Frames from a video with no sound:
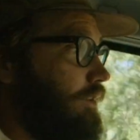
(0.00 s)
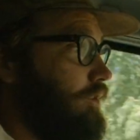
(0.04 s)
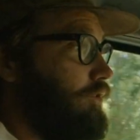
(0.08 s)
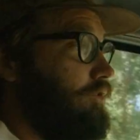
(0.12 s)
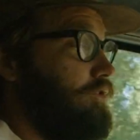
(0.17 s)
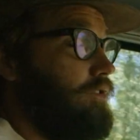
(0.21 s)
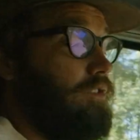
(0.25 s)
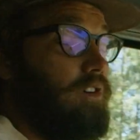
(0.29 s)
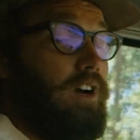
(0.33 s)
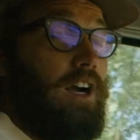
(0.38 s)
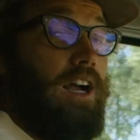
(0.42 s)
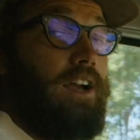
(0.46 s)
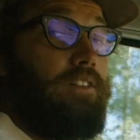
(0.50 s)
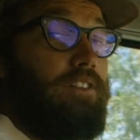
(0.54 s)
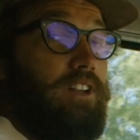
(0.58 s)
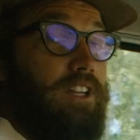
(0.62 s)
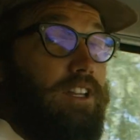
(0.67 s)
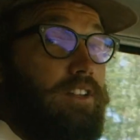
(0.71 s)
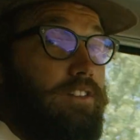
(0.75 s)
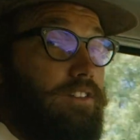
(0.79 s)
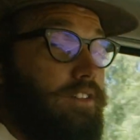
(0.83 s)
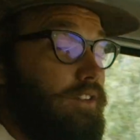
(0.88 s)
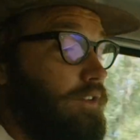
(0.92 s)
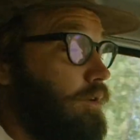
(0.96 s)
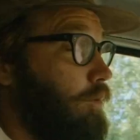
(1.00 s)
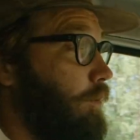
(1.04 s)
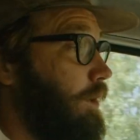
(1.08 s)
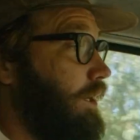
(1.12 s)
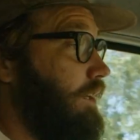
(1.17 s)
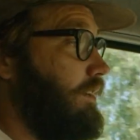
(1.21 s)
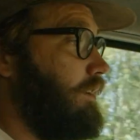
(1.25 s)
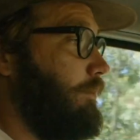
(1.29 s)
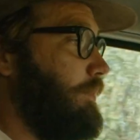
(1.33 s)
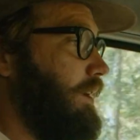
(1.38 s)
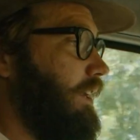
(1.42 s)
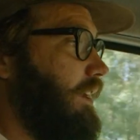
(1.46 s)
you drive it into the
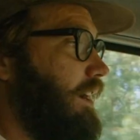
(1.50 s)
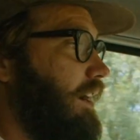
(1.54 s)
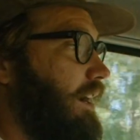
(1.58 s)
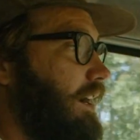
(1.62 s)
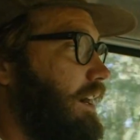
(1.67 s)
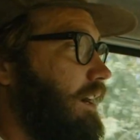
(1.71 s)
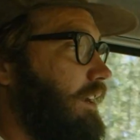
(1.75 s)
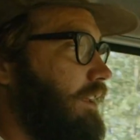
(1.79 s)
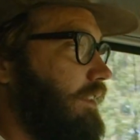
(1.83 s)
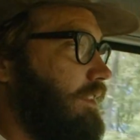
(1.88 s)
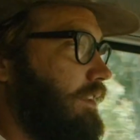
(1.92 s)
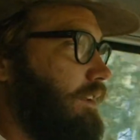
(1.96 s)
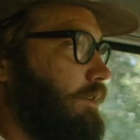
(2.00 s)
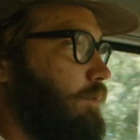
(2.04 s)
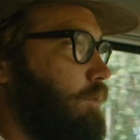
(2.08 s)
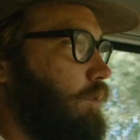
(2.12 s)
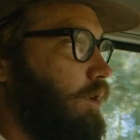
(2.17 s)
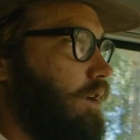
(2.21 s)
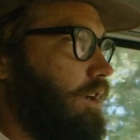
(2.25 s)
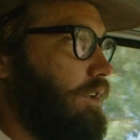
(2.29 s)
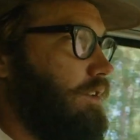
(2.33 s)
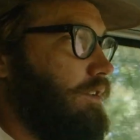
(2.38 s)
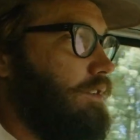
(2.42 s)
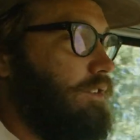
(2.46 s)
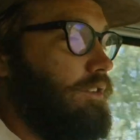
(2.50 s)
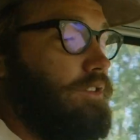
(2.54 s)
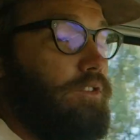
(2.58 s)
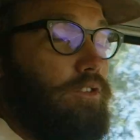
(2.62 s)
wind a bit harder than what